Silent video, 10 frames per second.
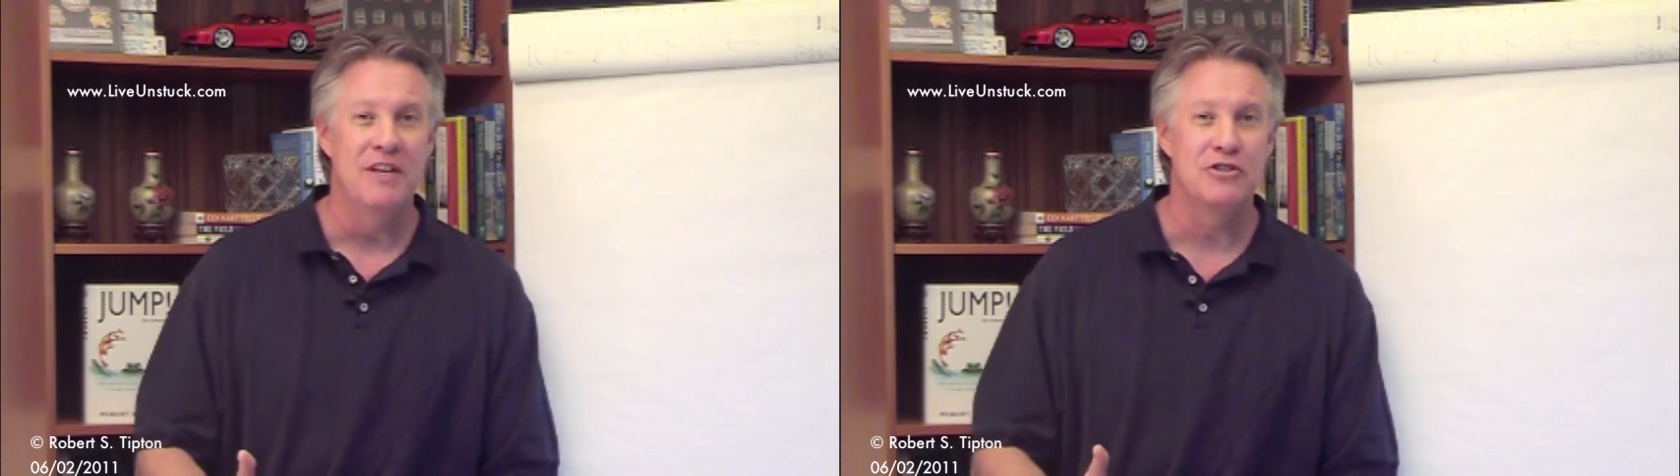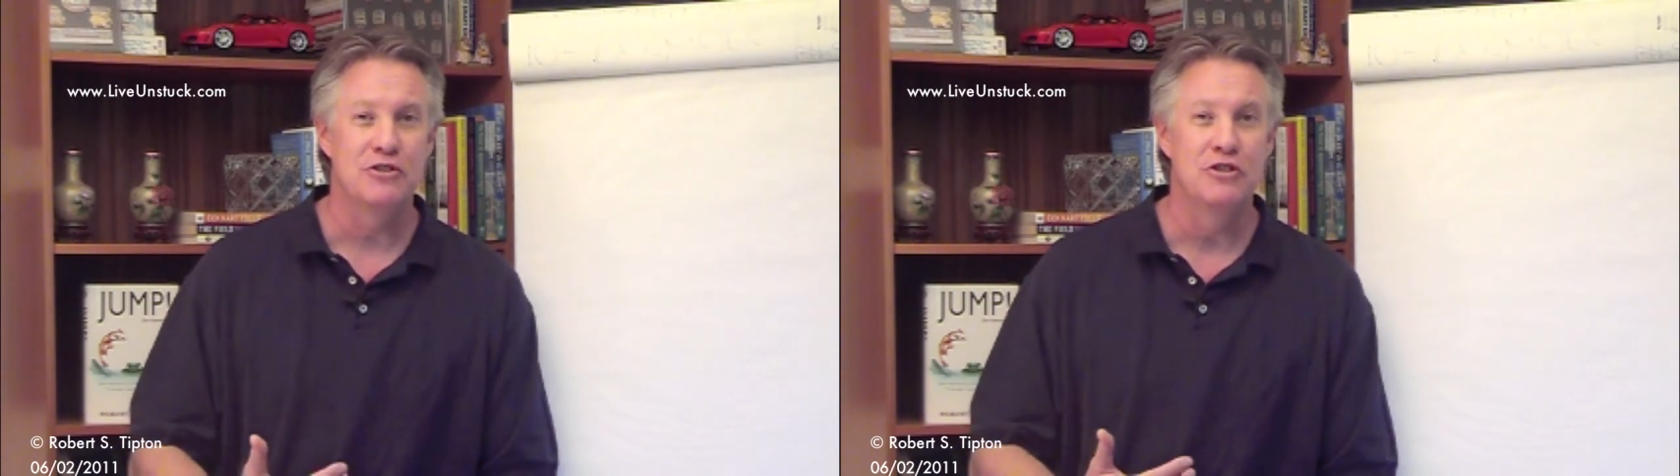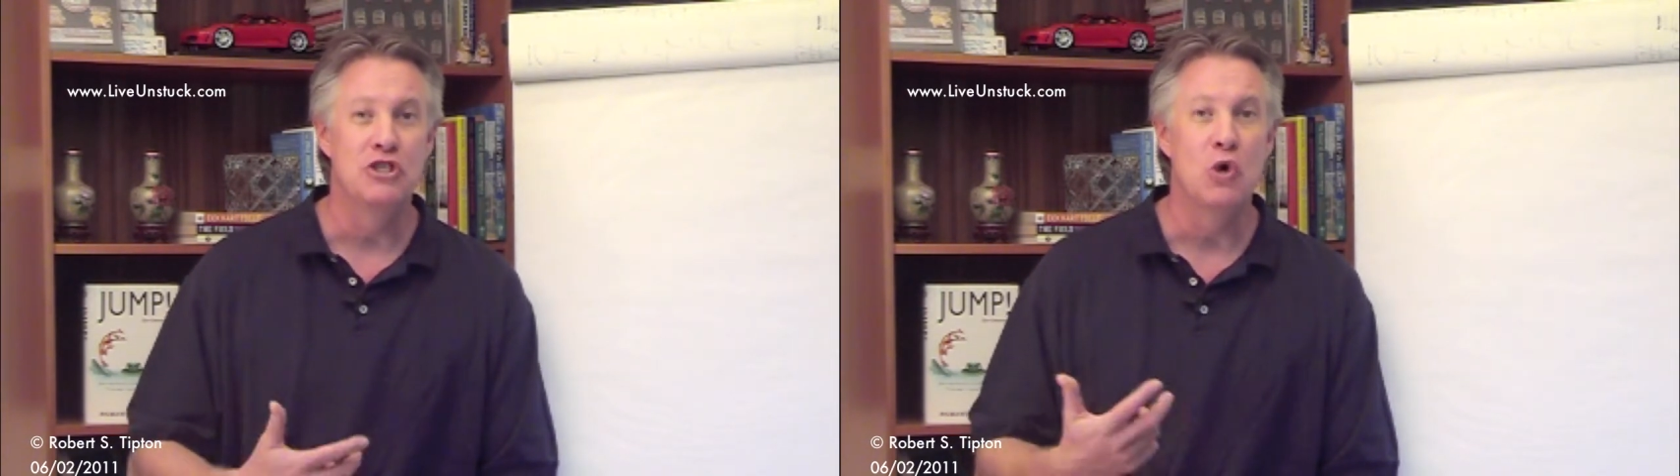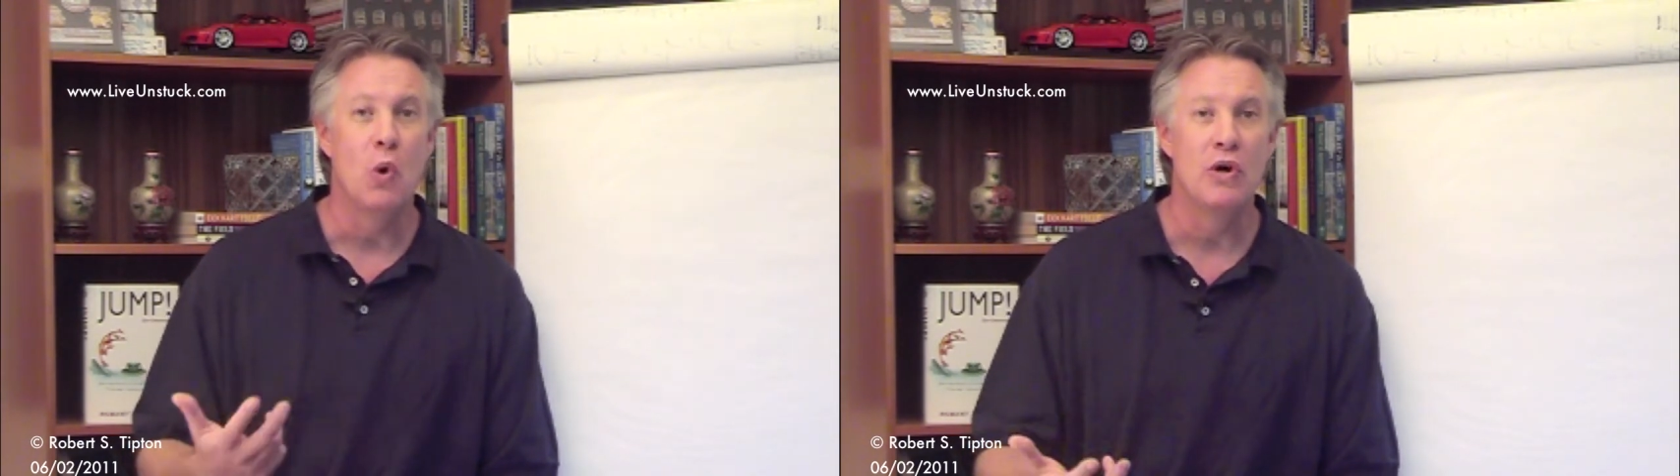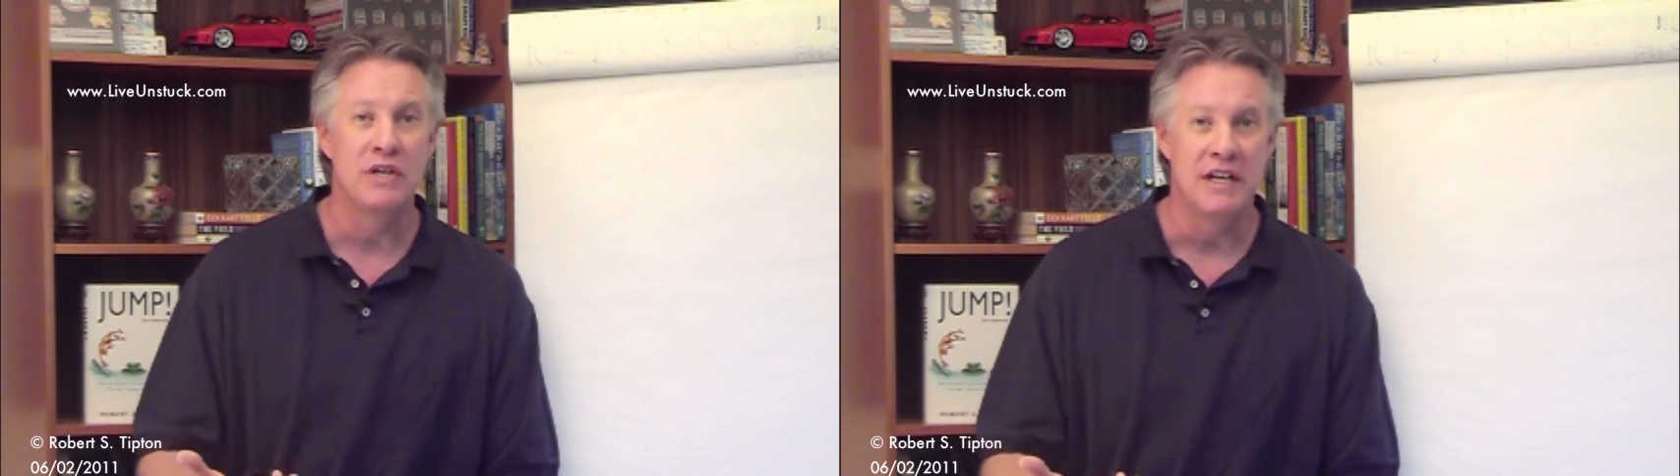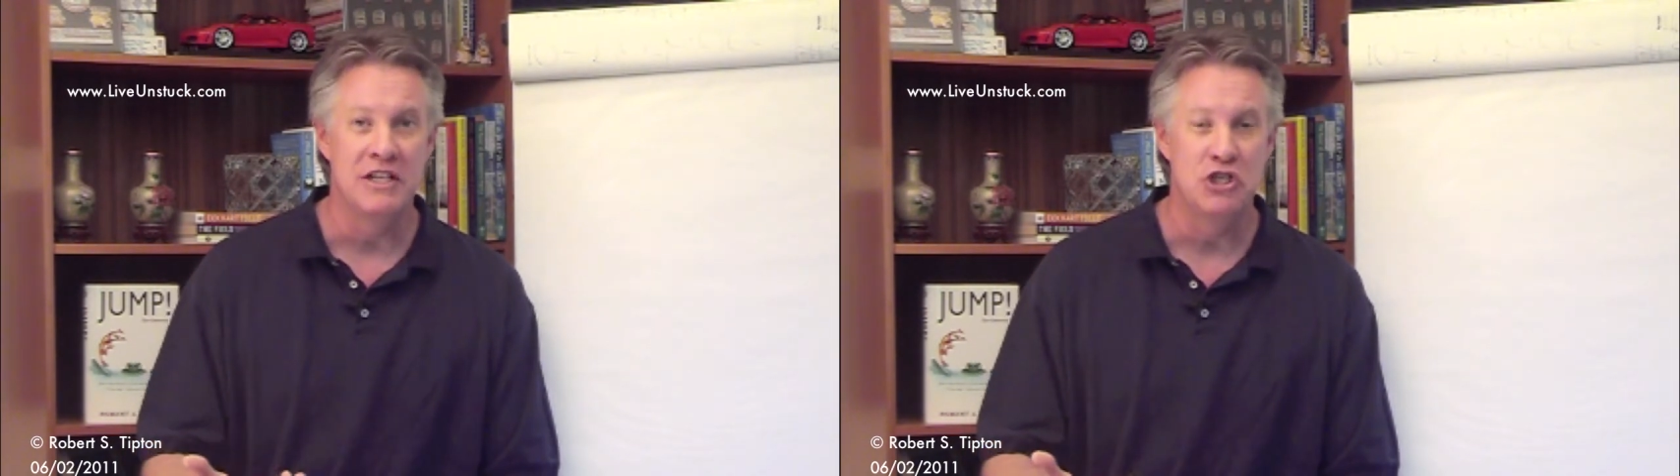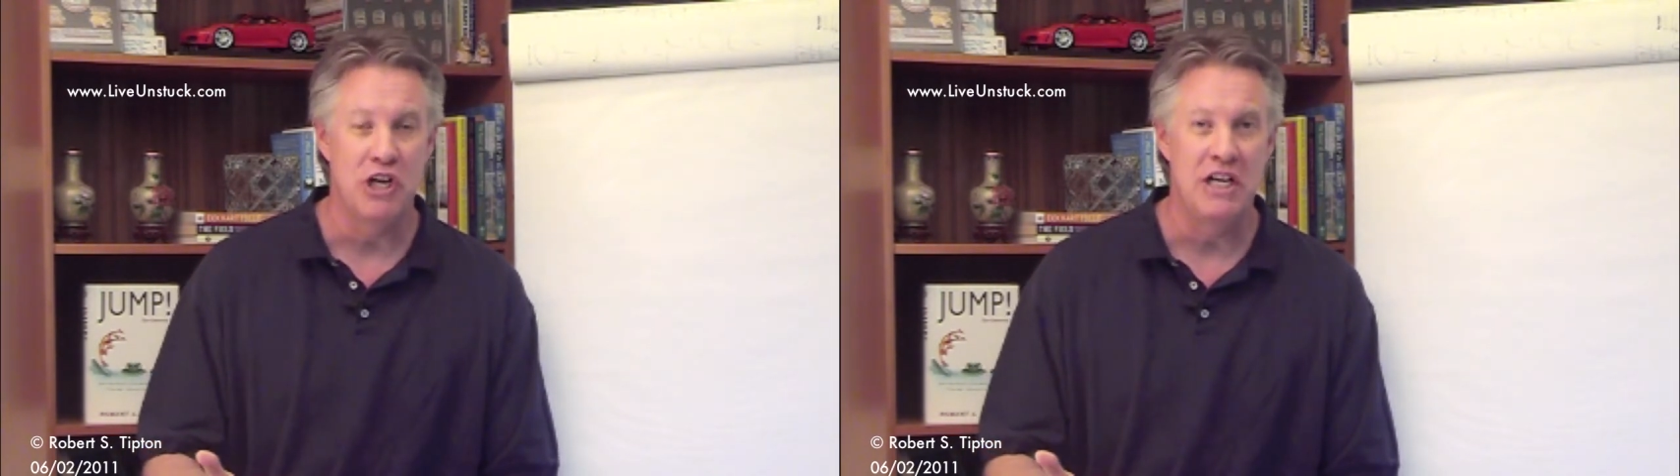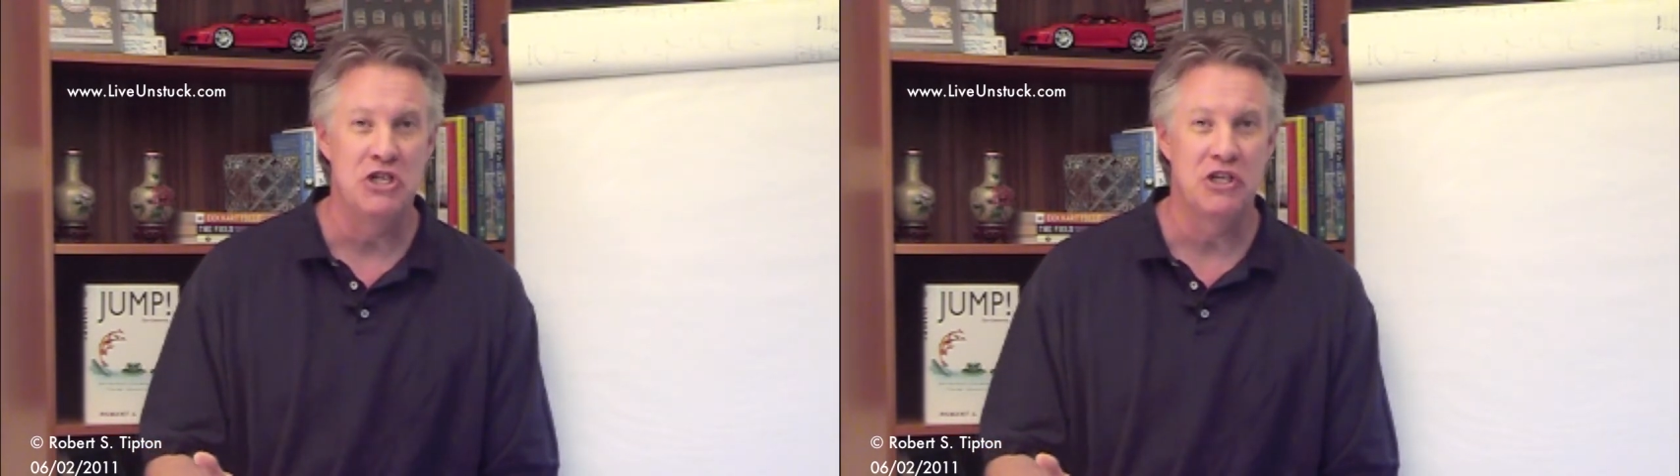as soon as you're done
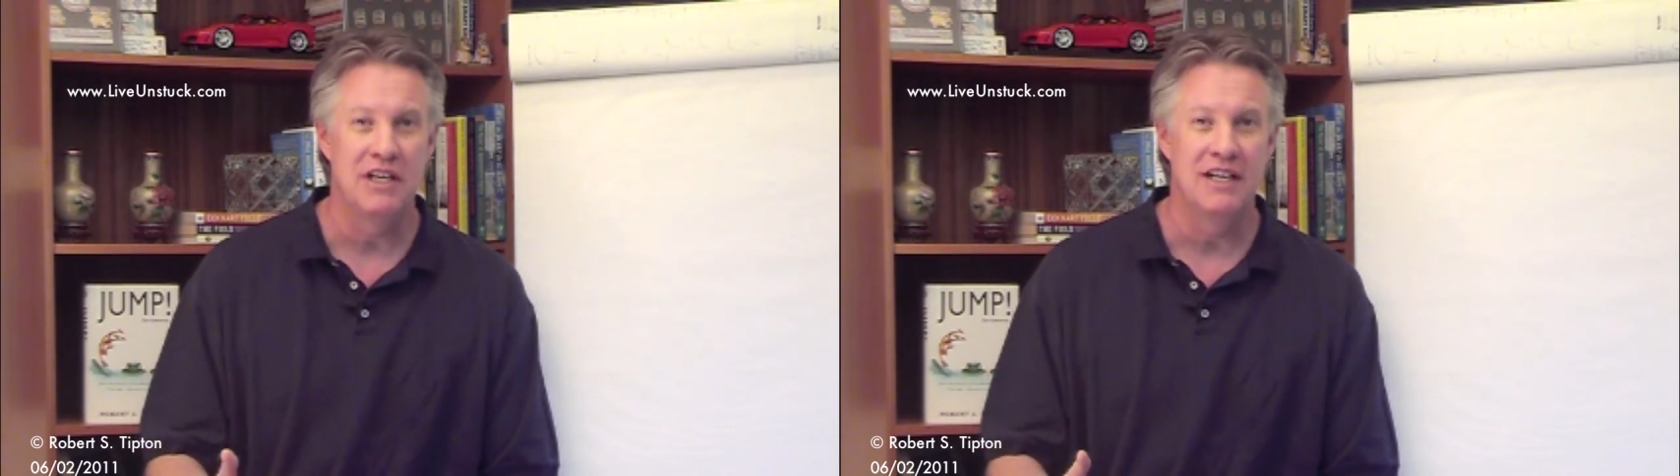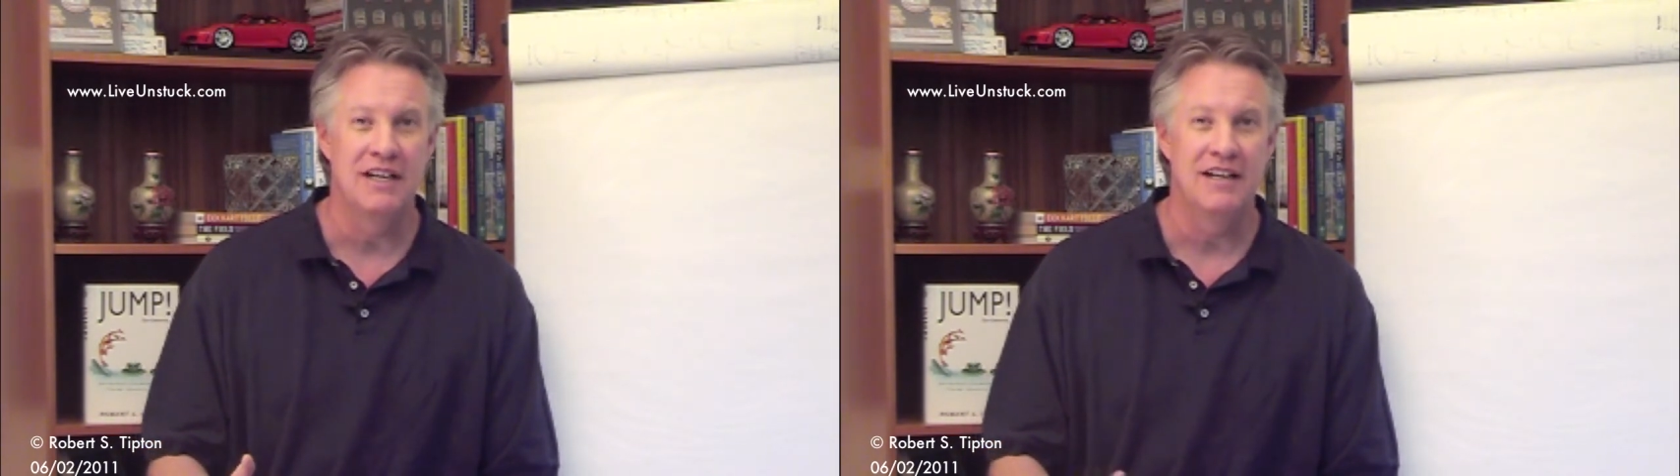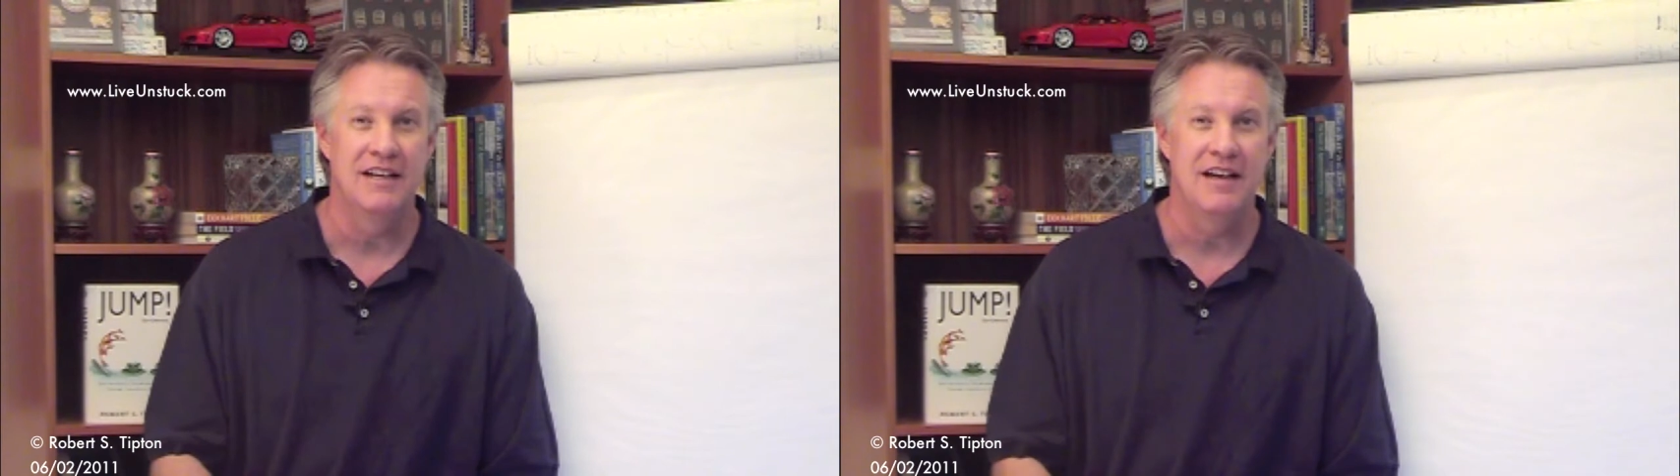changing,